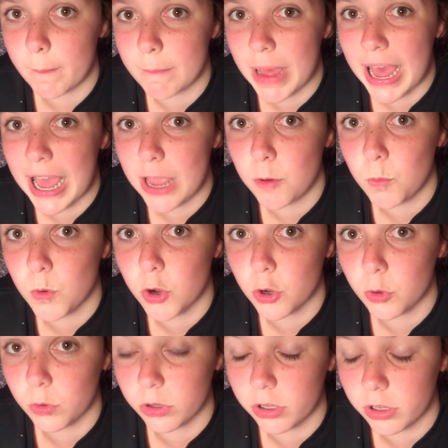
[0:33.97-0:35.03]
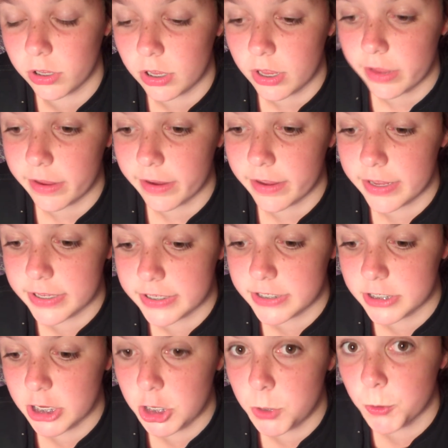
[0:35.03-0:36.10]
my world,
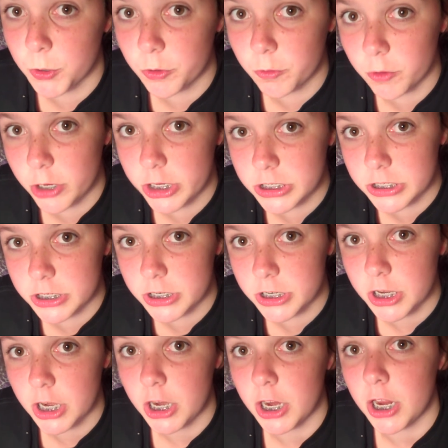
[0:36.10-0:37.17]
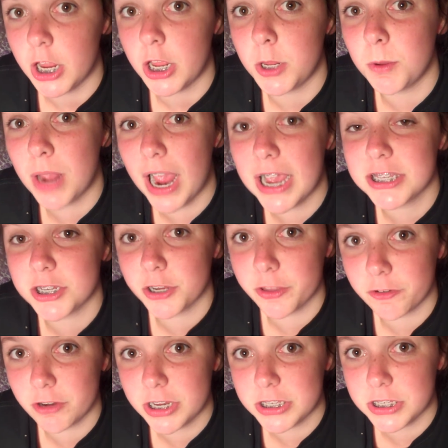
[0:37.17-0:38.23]
'cause you're the reason, you guys are
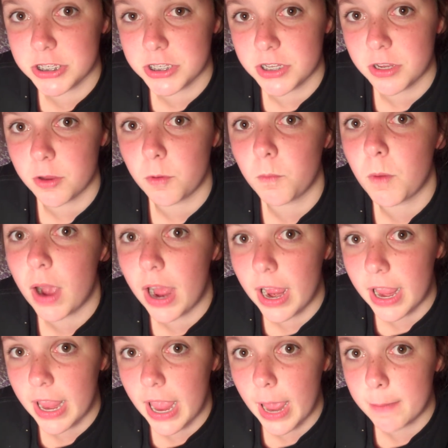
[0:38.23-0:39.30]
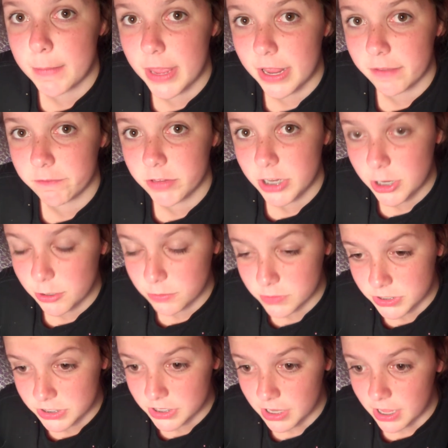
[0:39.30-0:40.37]
the reason why I make
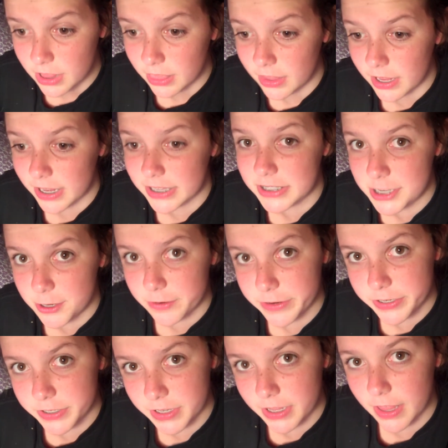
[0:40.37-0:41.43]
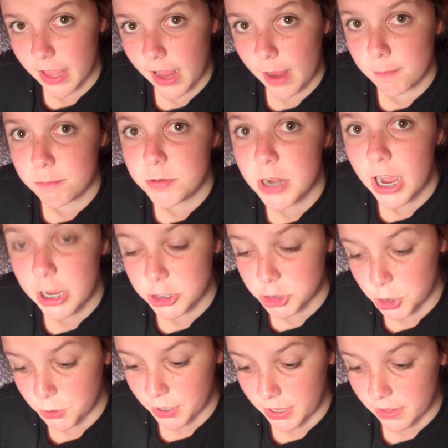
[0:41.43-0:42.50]
videos. Like, seriously, like, I'm not
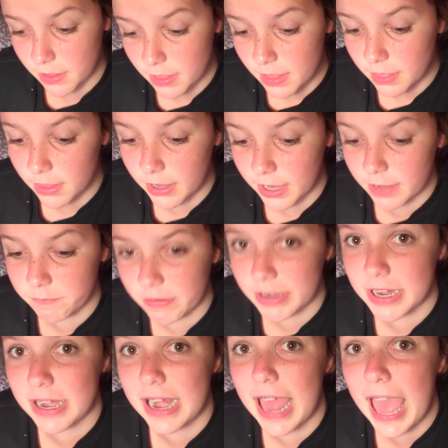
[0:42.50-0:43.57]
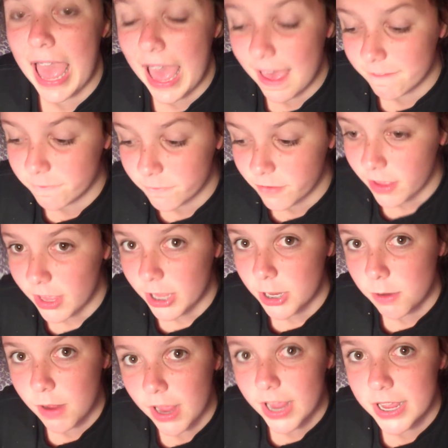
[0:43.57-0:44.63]
joking. Like, if I didn't have
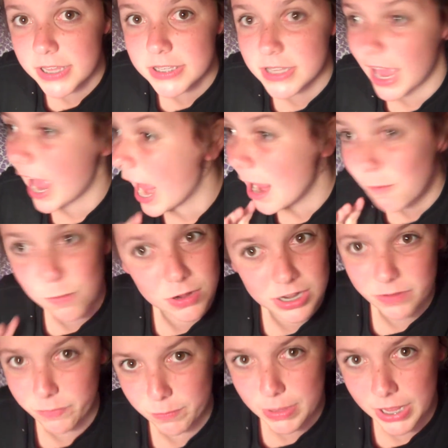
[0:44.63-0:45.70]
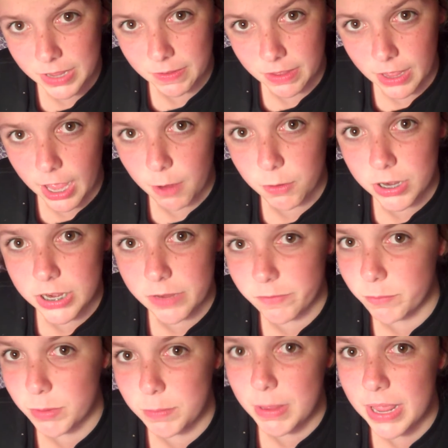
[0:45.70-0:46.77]
you guys, I wouldn't even
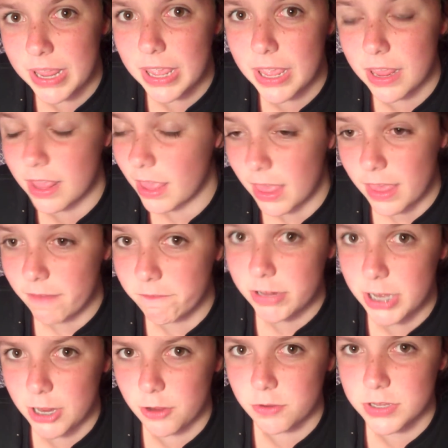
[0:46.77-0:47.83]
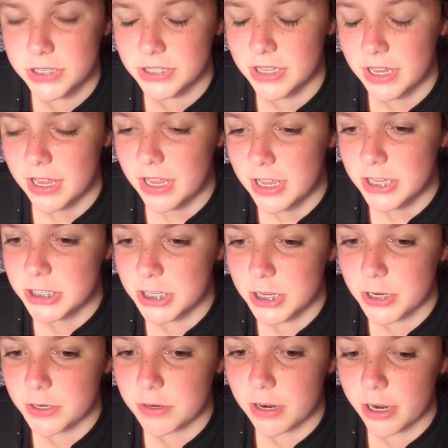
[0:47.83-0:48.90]
be making videos.
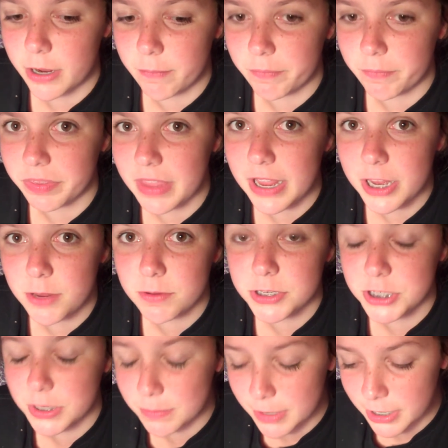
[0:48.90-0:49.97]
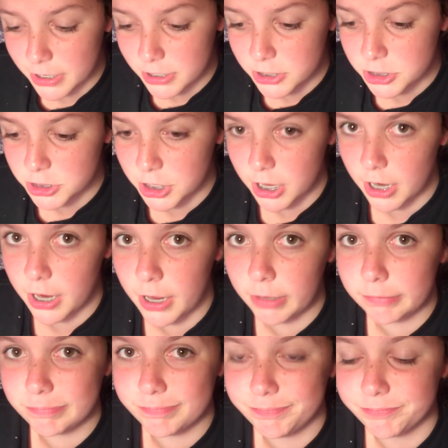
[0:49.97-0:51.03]
So, thank you so much.
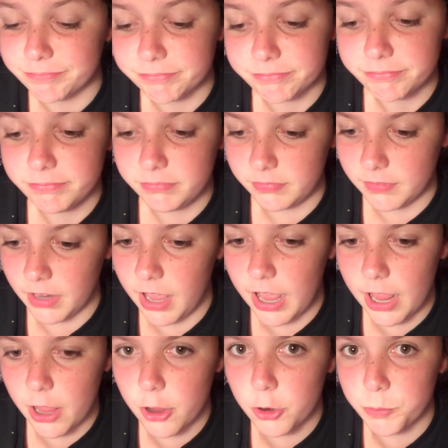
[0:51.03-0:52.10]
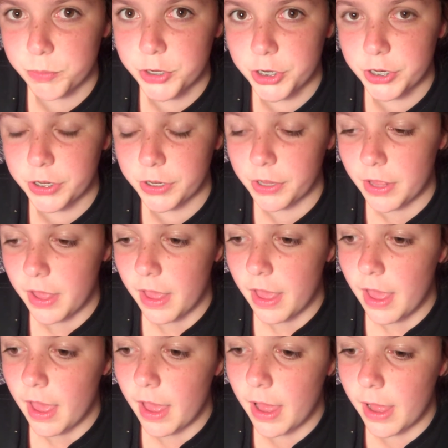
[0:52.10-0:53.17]
I hope to,
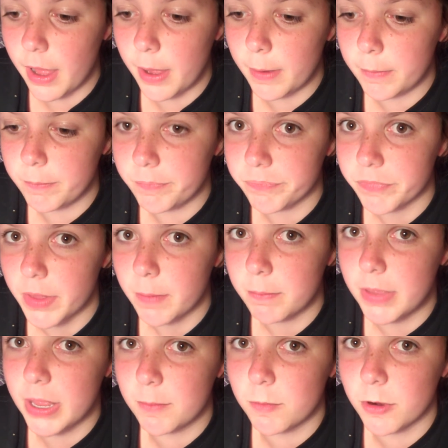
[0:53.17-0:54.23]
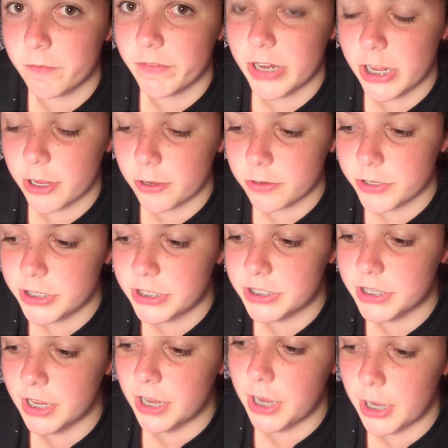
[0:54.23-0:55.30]
make more
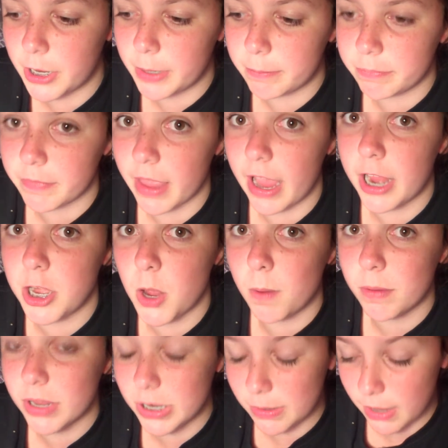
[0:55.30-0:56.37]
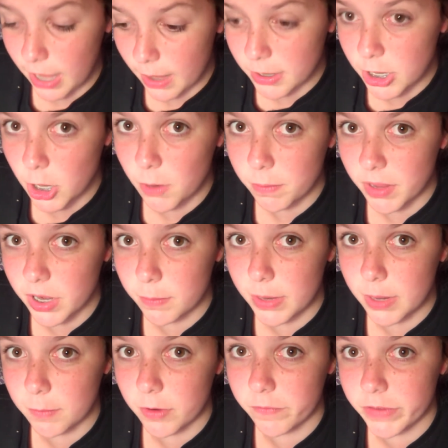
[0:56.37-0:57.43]
videos. I know I'm gonna
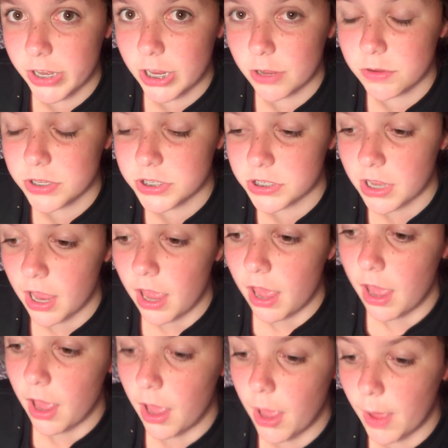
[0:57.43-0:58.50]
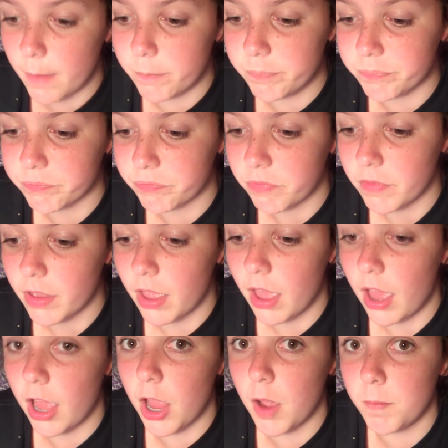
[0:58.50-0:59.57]
make more videos.
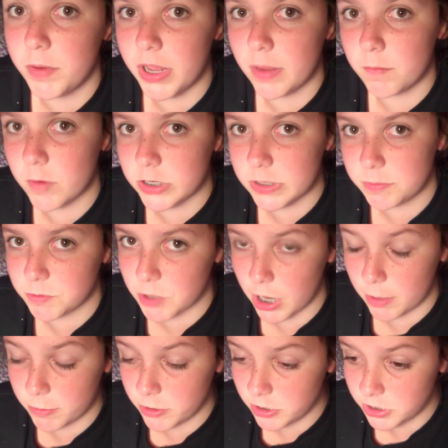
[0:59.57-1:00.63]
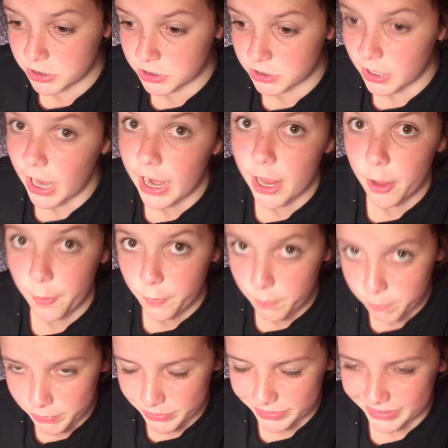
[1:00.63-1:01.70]
I hope to get more subscribers. I
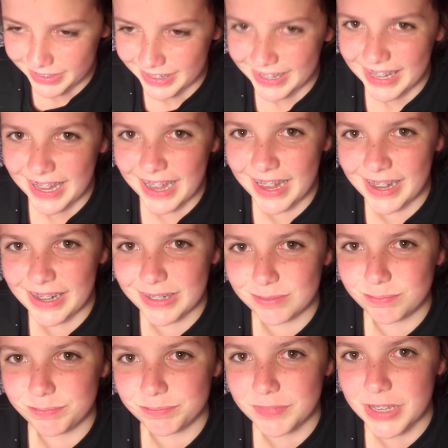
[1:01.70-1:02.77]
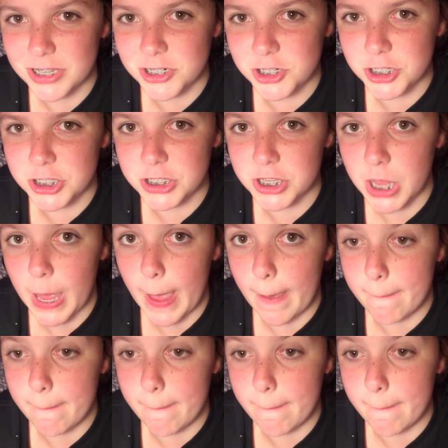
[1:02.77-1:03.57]
hope. That's just